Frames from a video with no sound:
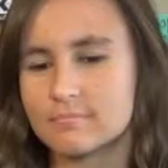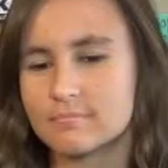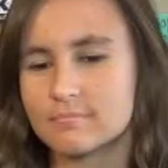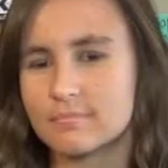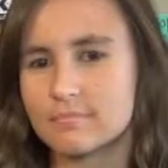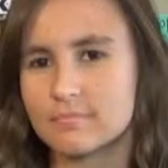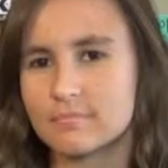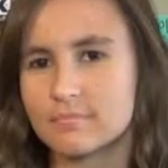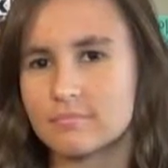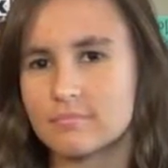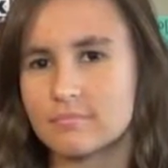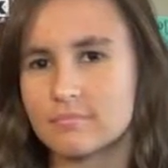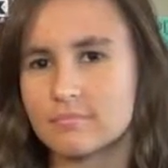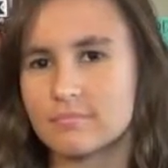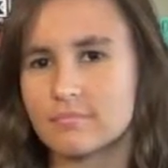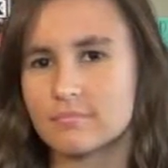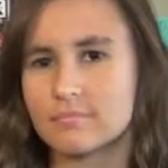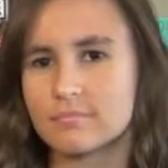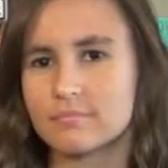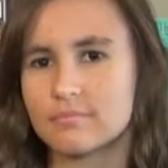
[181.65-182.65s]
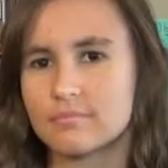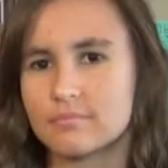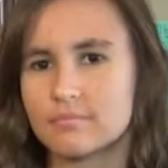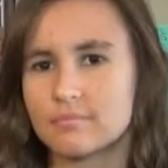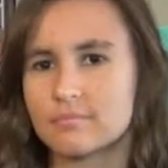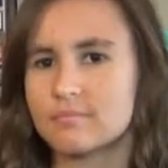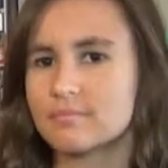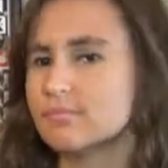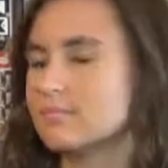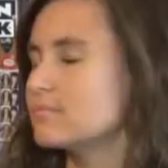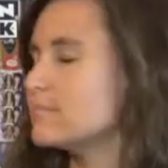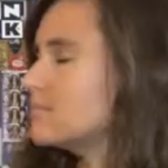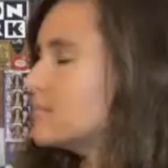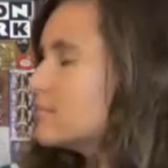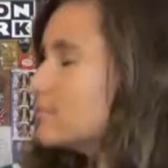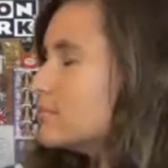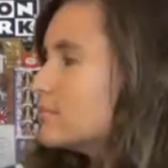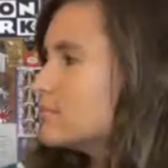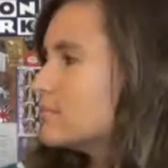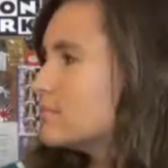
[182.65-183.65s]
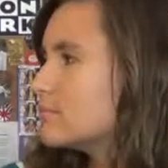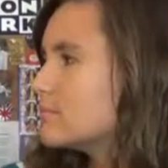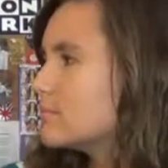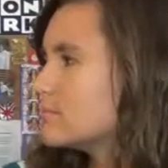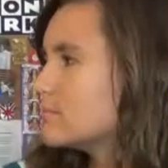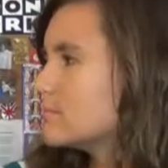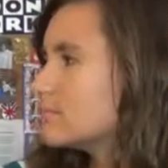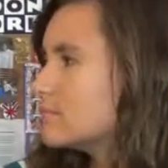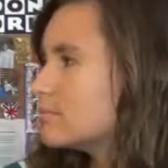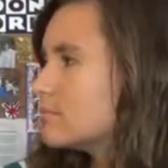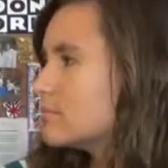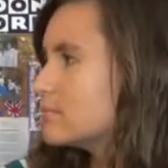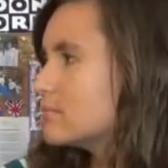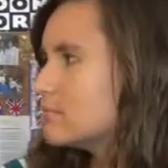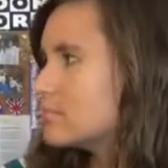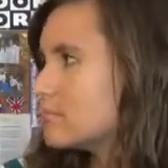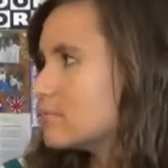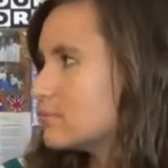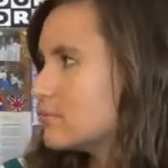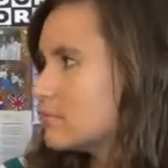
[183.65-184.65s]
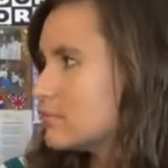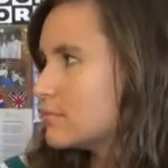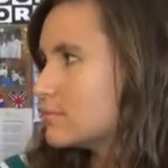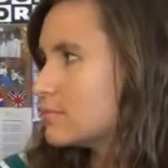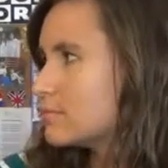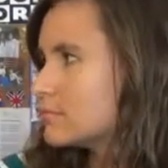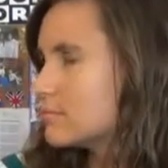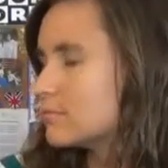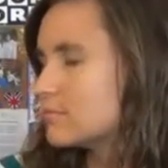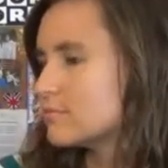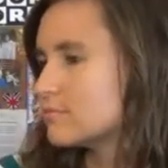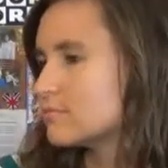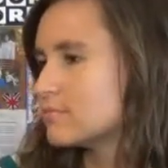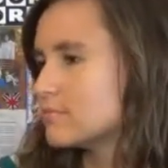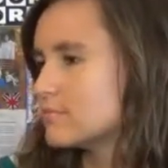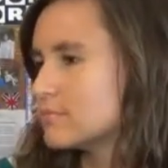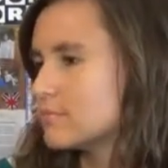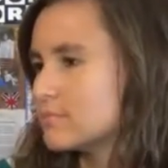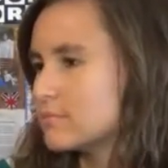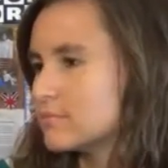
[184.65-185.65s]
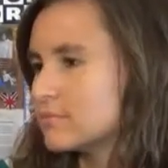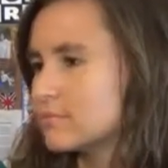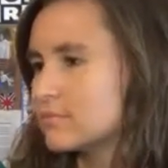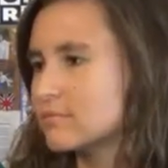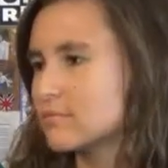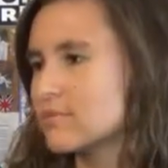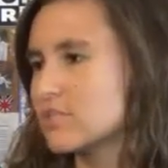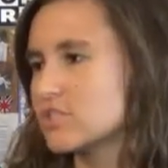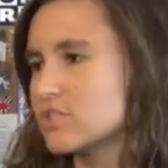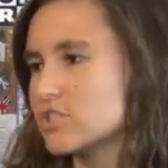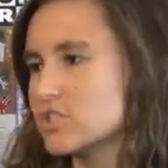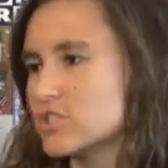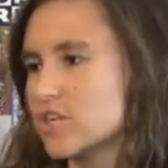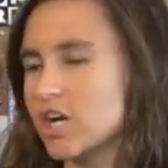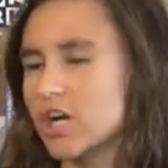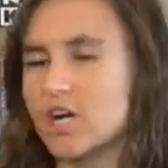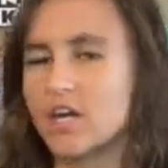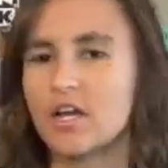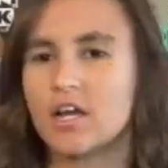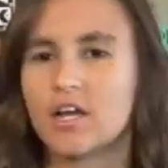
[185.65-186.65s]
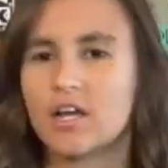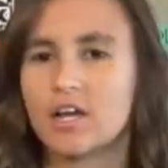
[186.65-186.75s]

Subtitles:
The person shown says nothing.